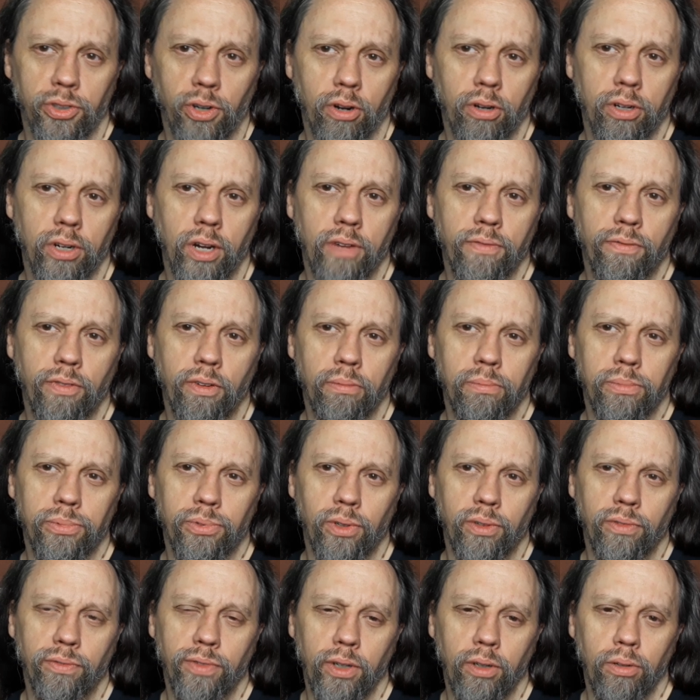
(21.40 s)
Dark Night Films
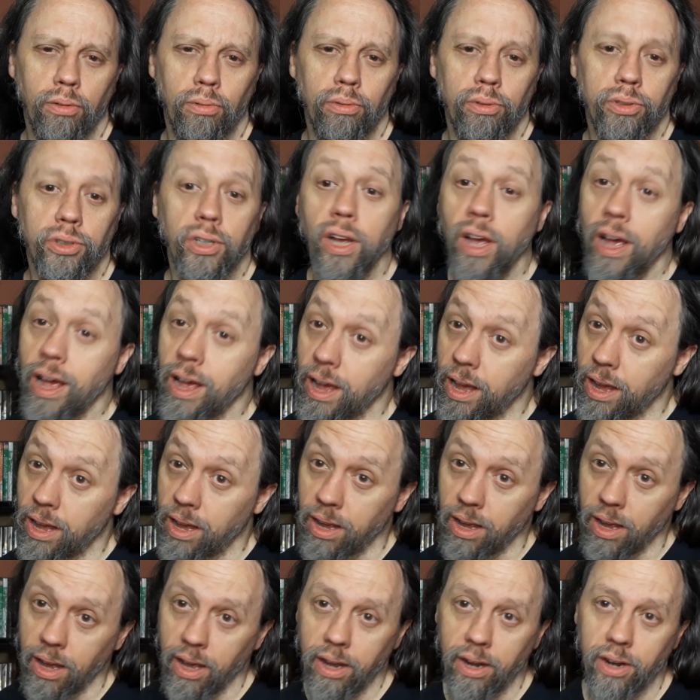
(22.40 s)
Reviews
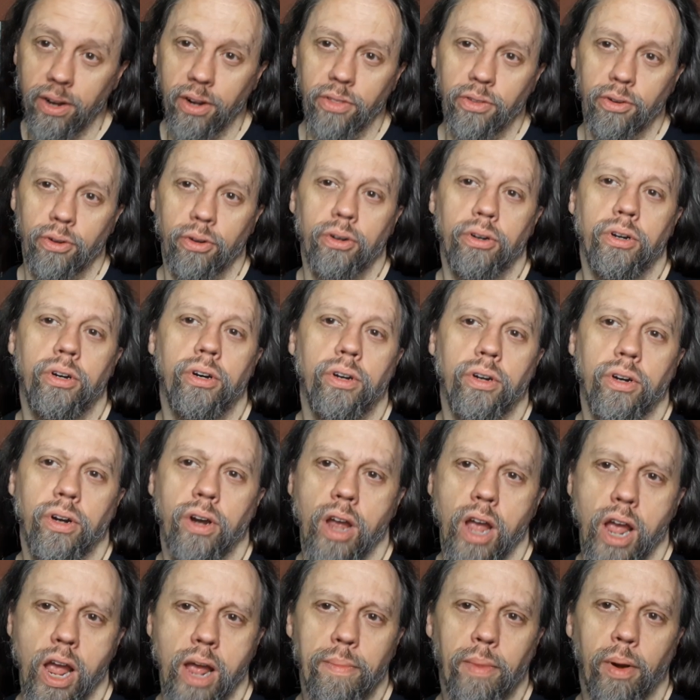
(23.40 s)
and another
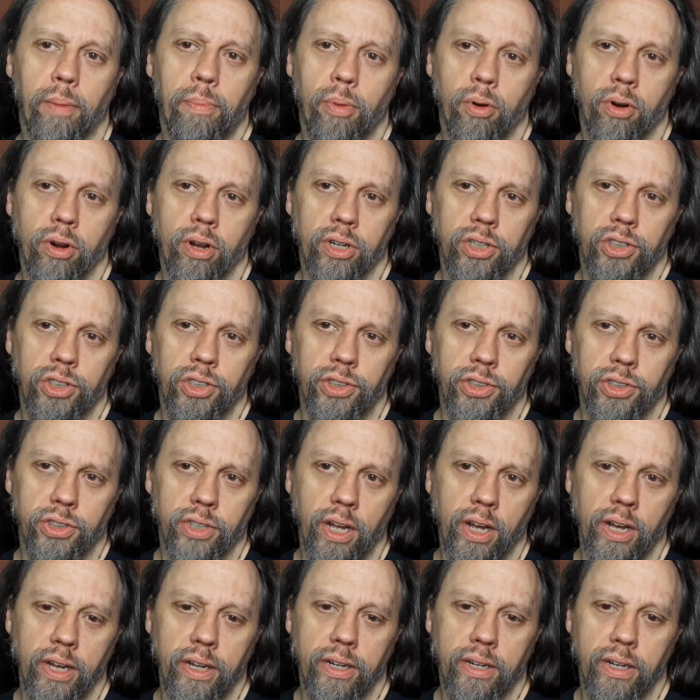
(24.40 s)
Hammer Productions
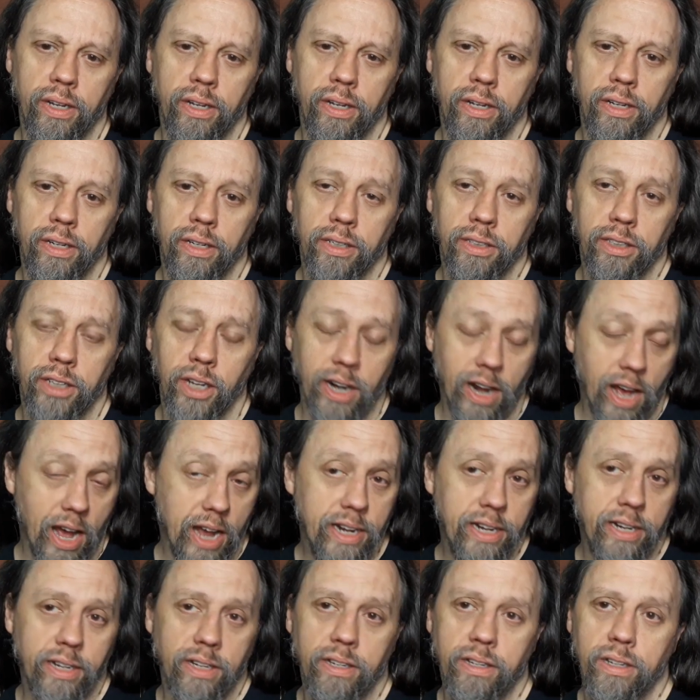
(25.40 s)
night.
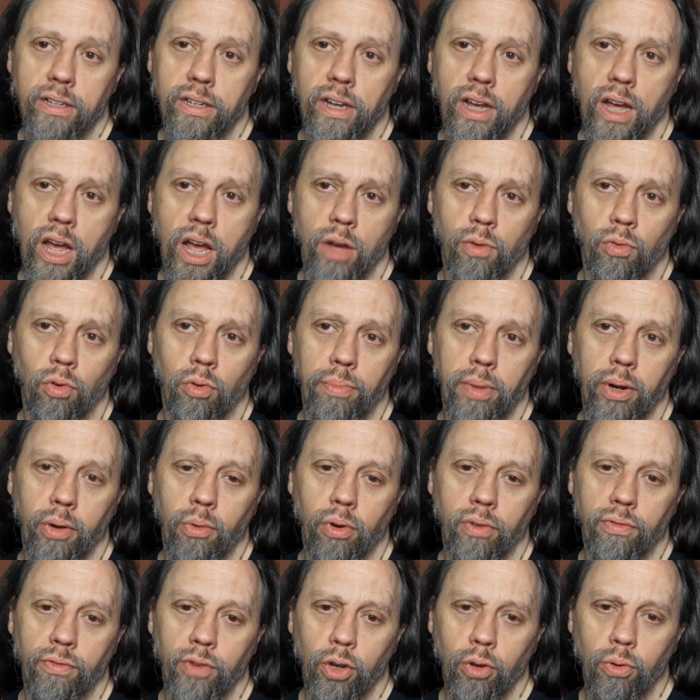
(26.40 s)
Tonight, I will be
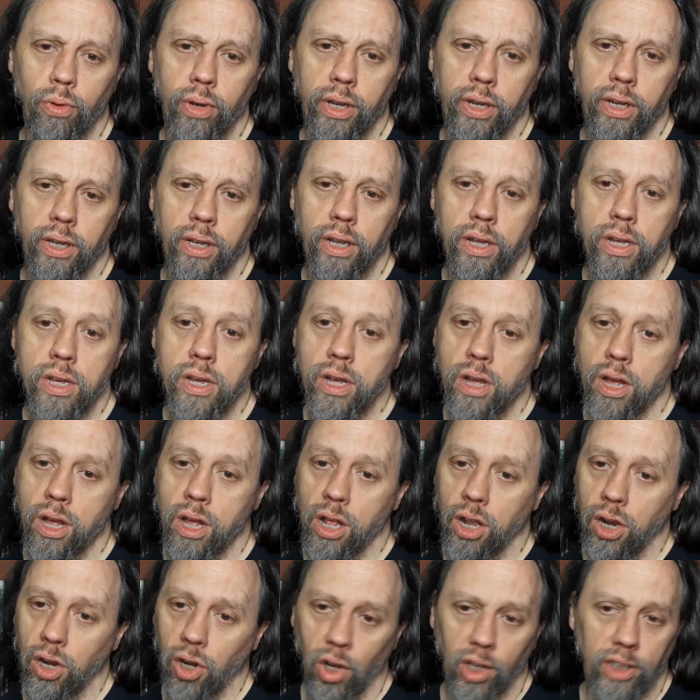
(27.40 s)
reviewing
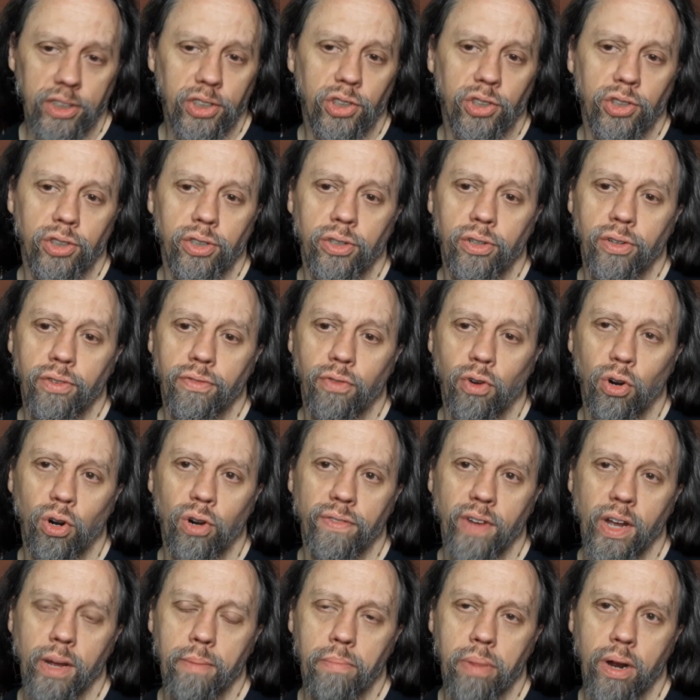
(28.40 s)
Lust for
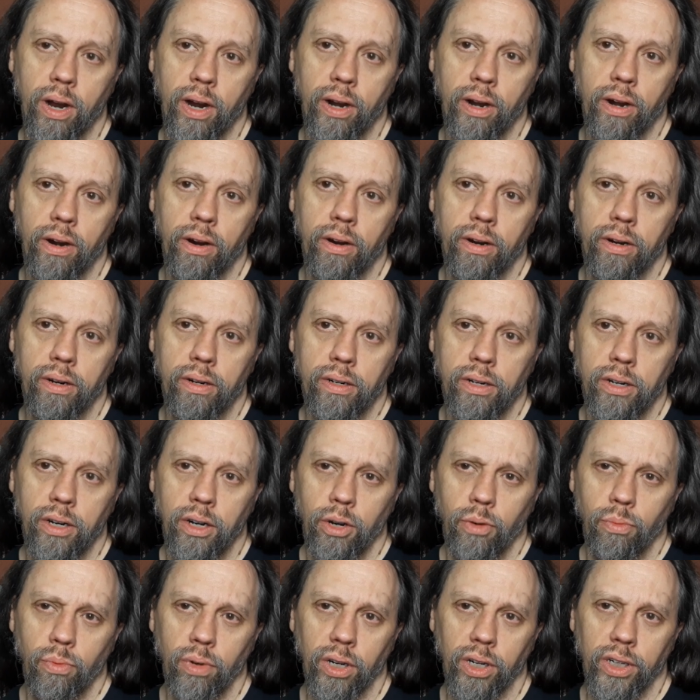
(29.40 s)
a Vampire,
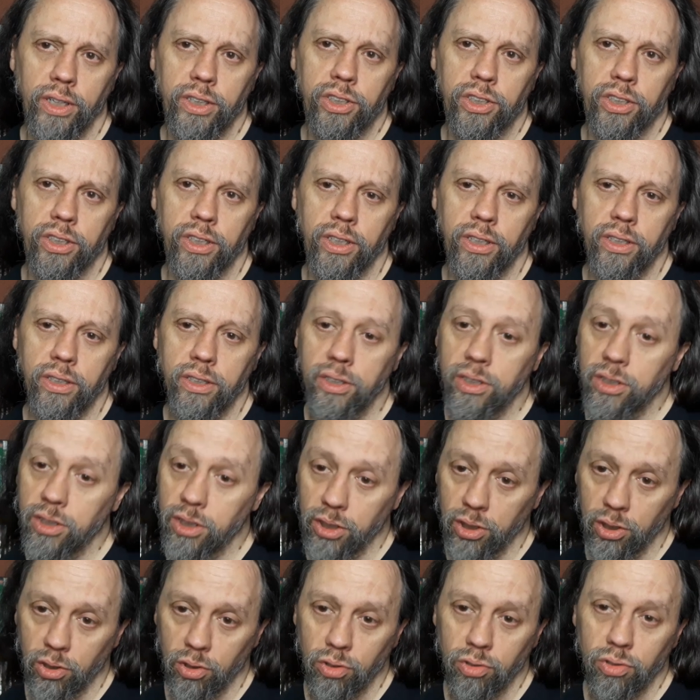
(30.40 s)
released in
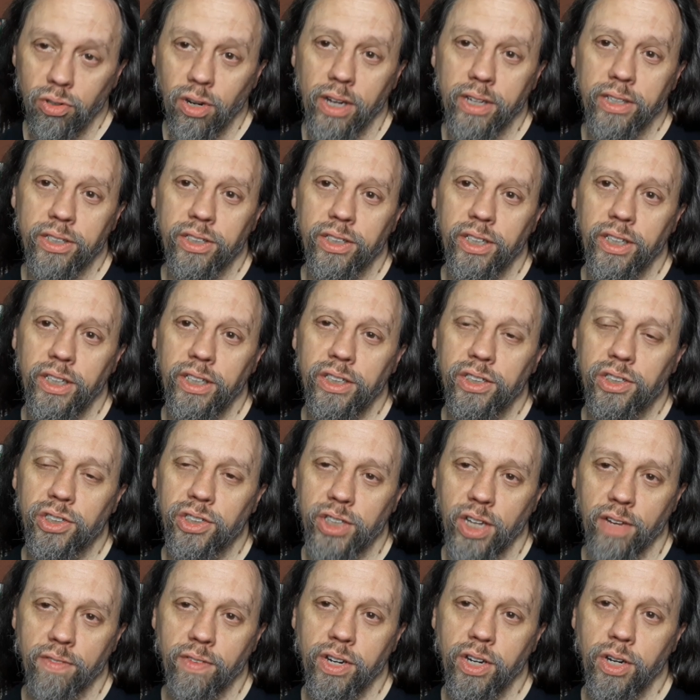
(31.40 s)

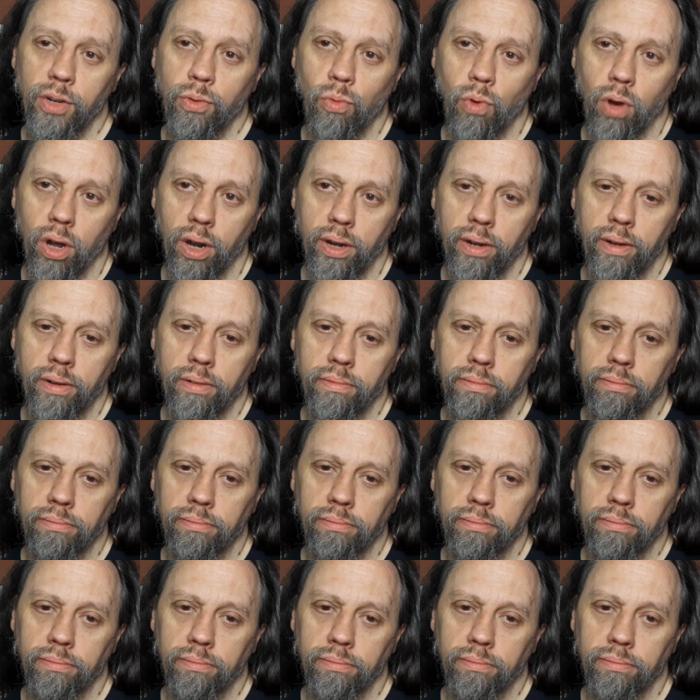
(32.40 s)
1971.